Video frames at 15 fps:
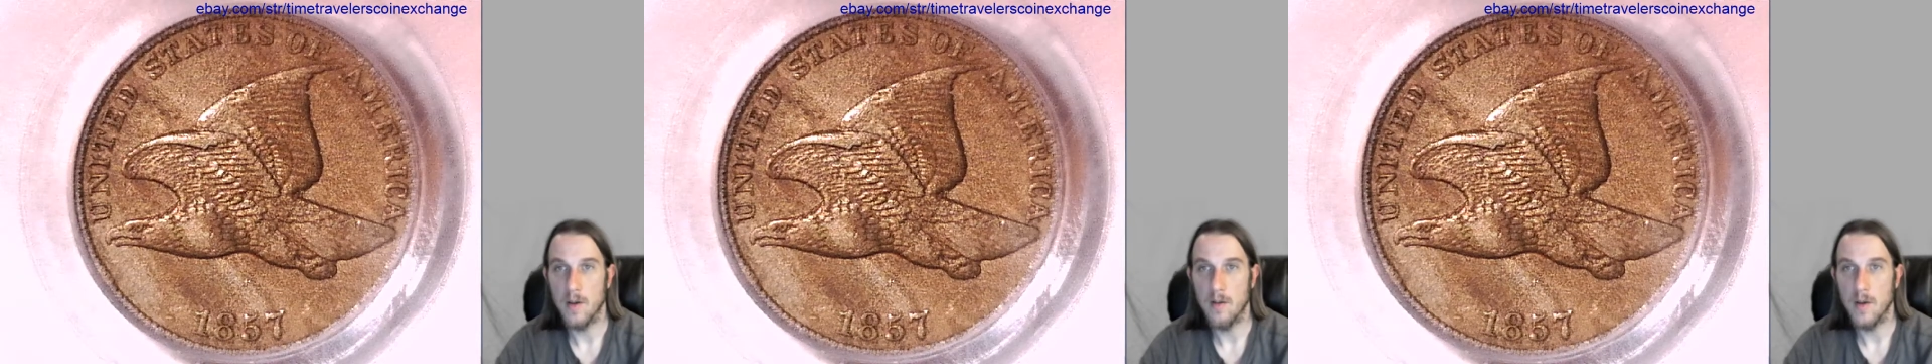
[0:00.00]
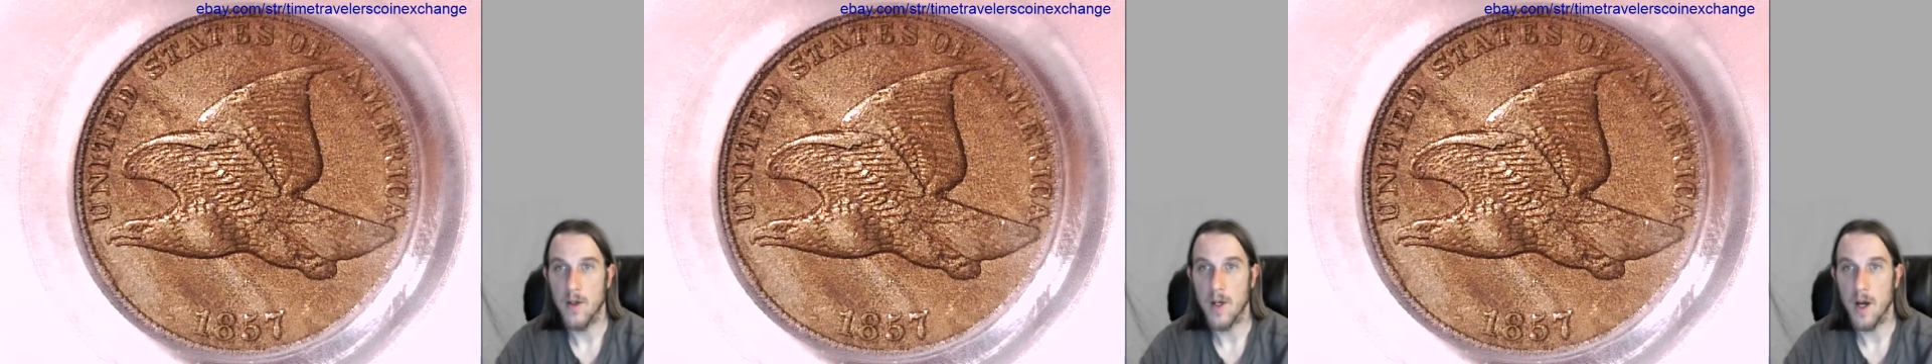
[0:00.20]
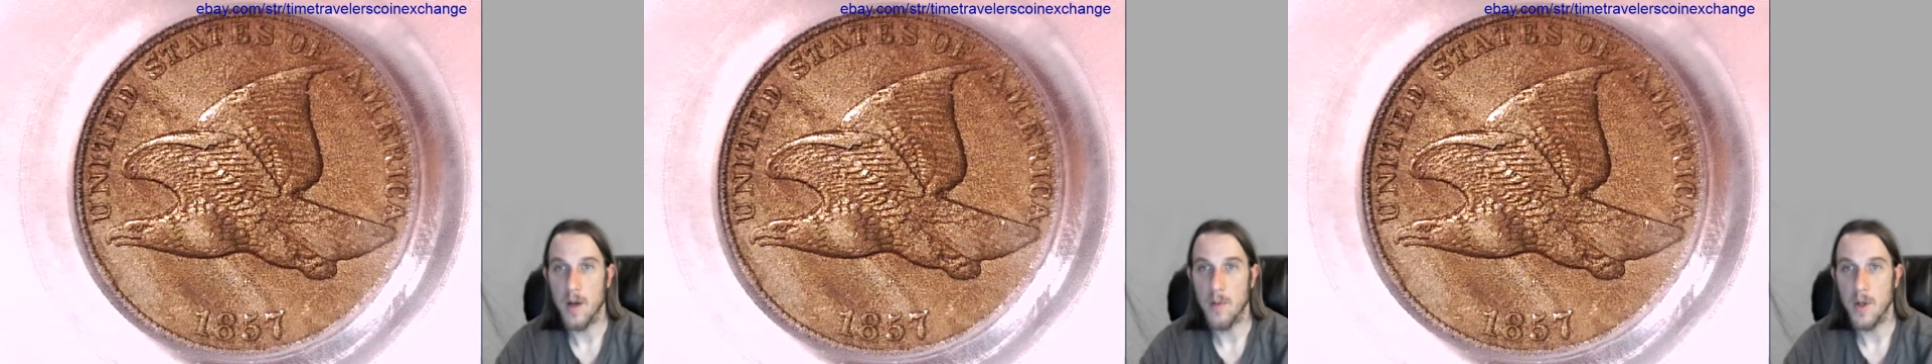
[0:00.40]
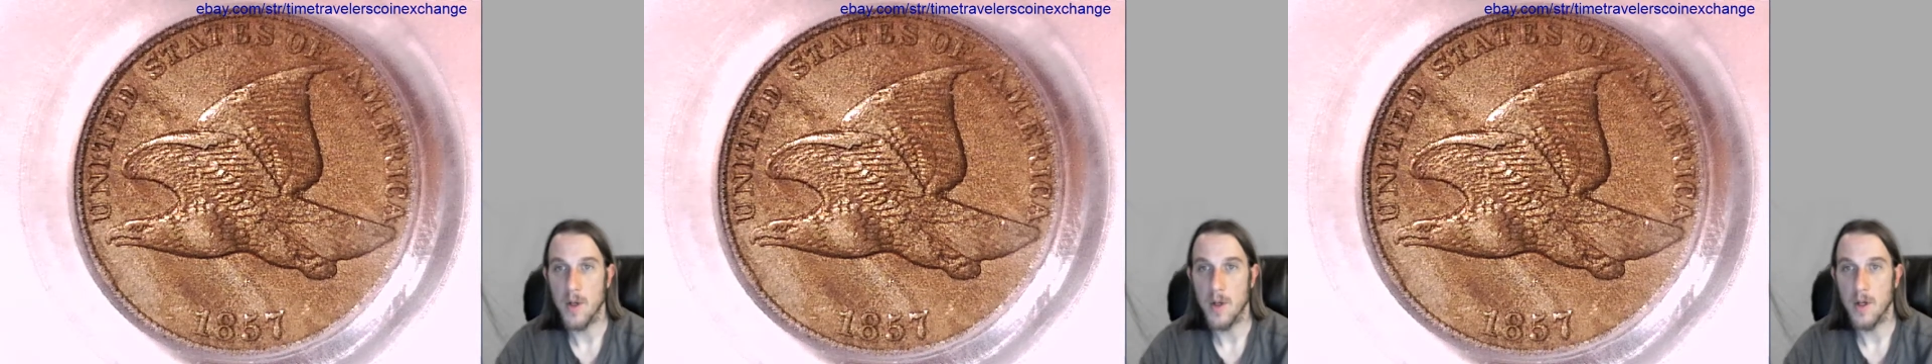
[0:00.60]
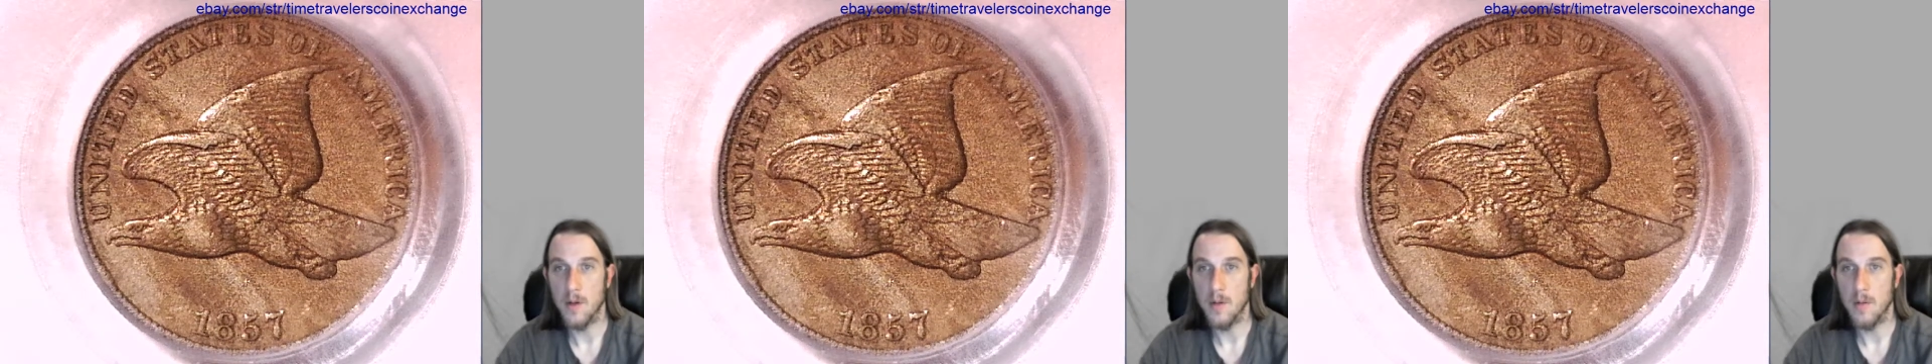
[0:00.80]
if you
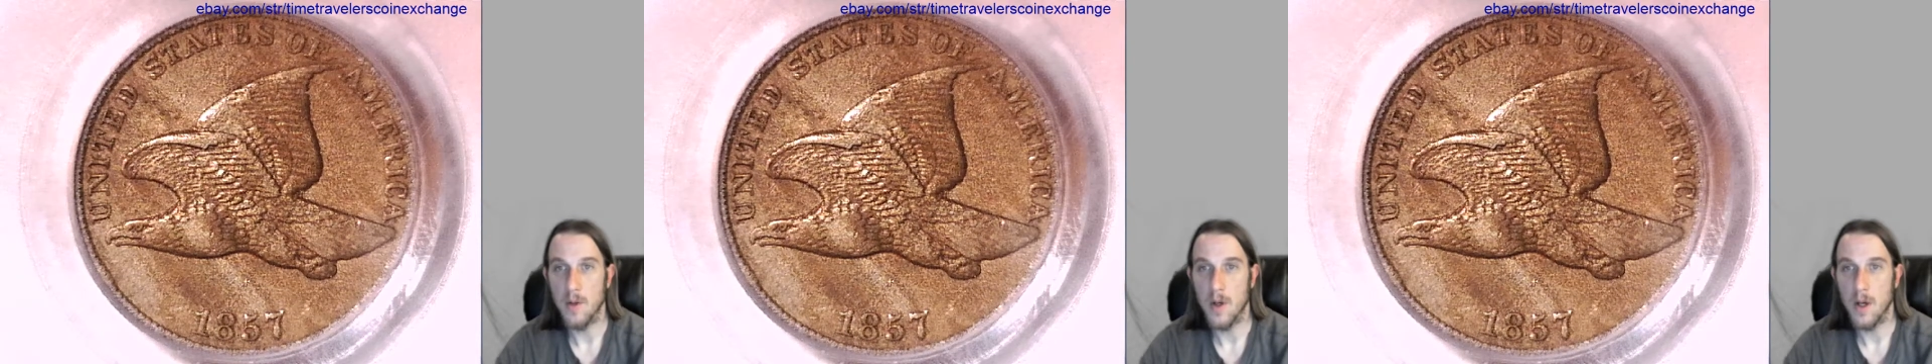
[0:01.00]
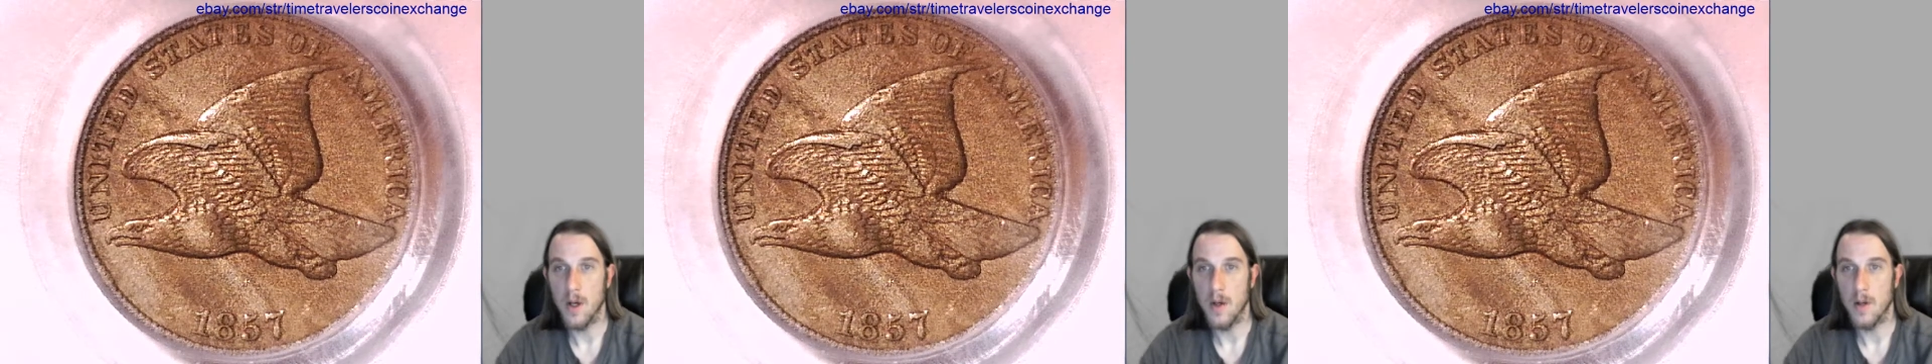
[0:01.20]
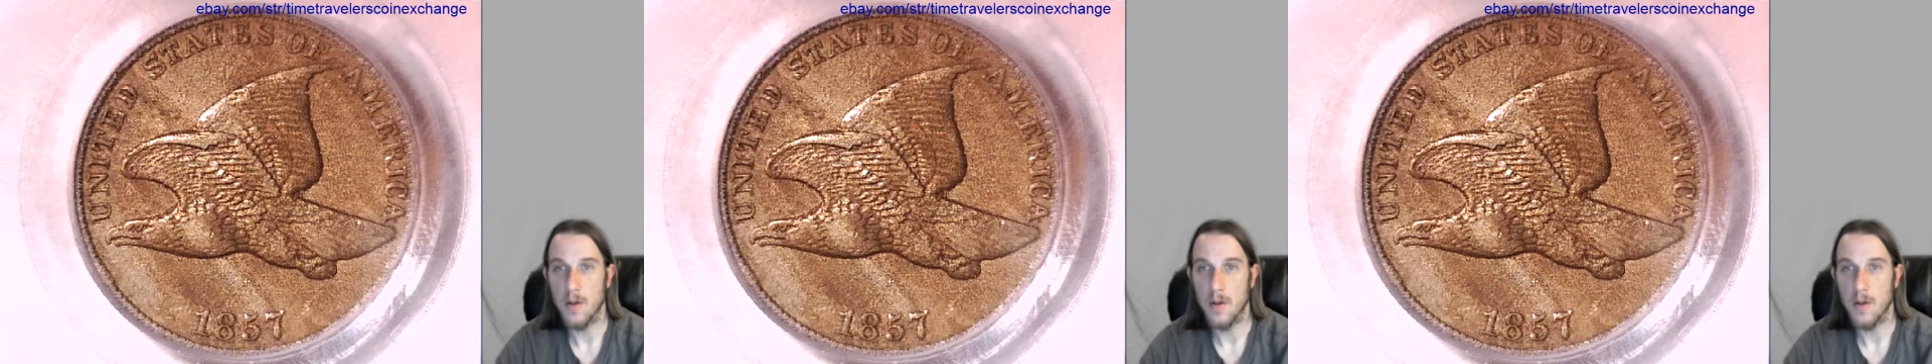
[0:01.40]
copy uh,